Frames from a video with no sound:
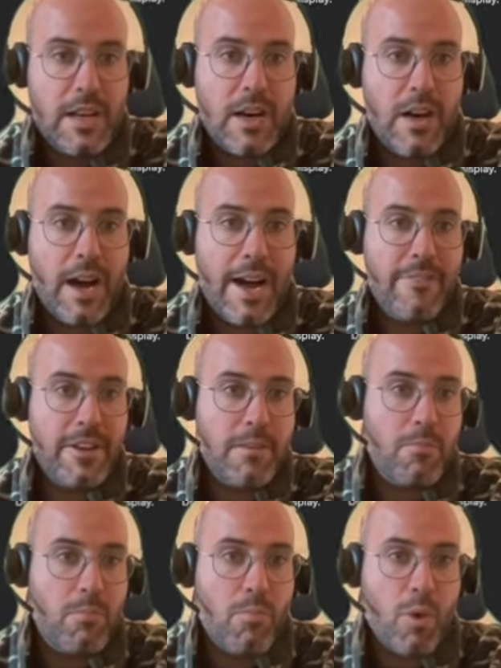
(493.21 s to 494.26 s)

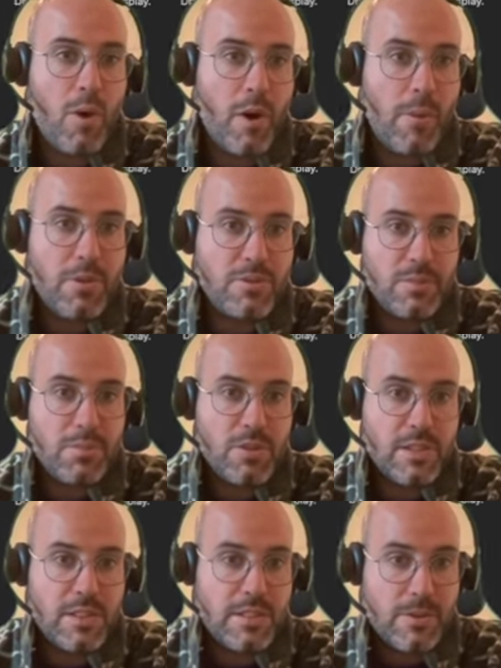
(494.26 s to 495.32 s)
having
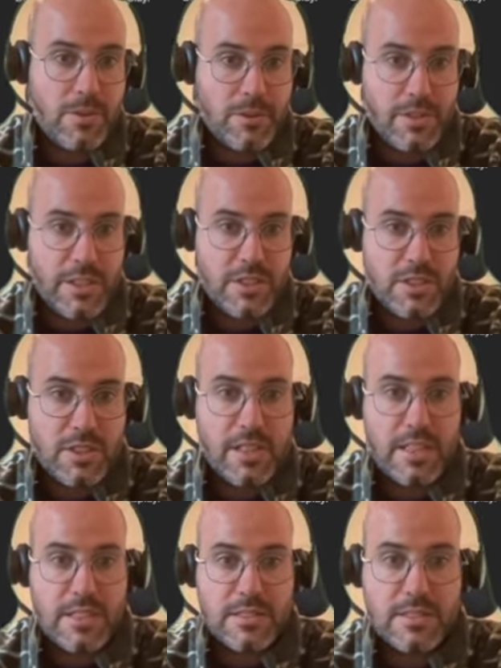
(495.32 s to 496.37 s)
multiple linear regression
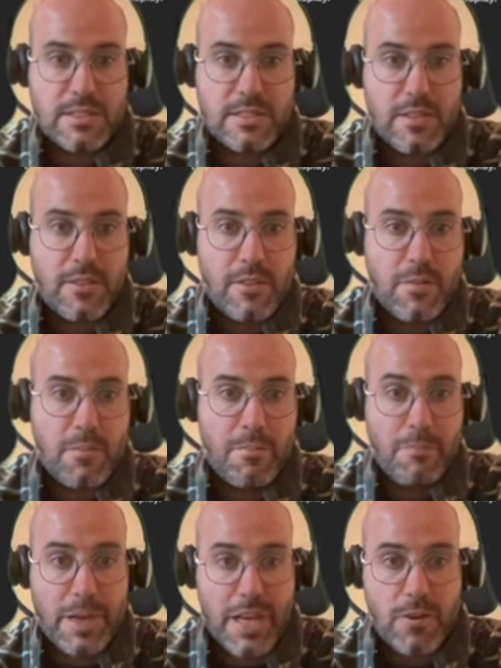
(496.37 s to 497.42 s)
is
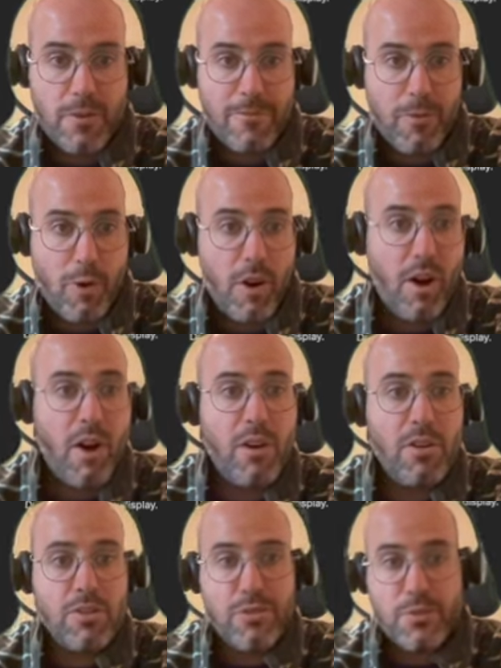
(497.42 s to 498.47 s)
better for
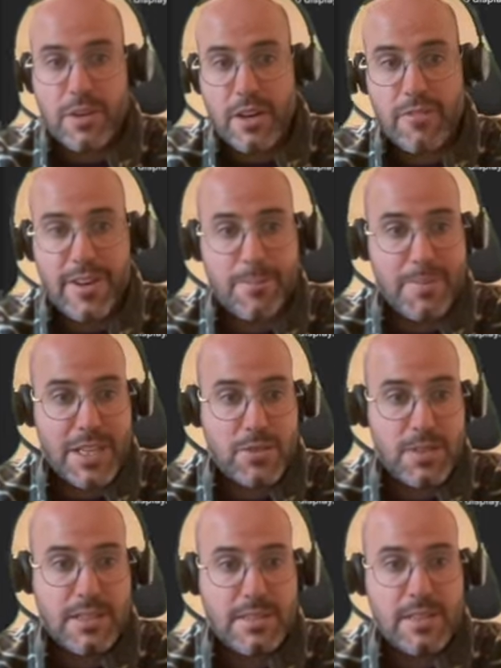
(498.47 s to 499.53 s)
all three of our
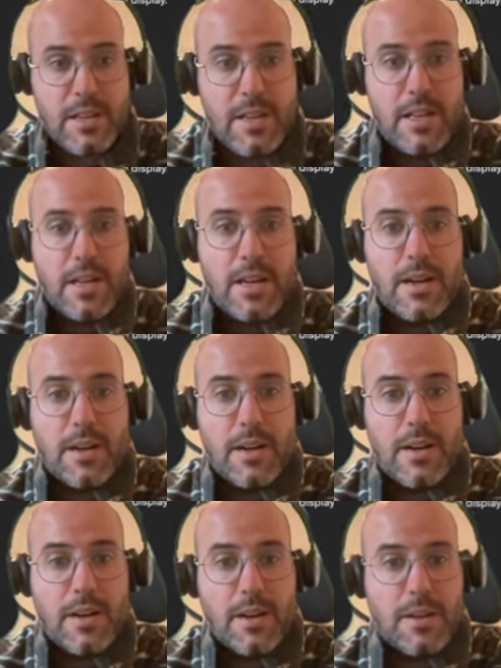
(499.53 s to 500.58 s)
metrics.
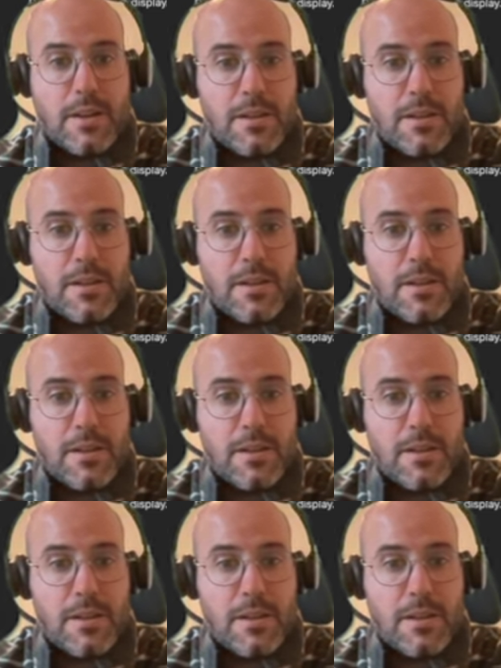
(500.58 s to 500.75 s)
Uh,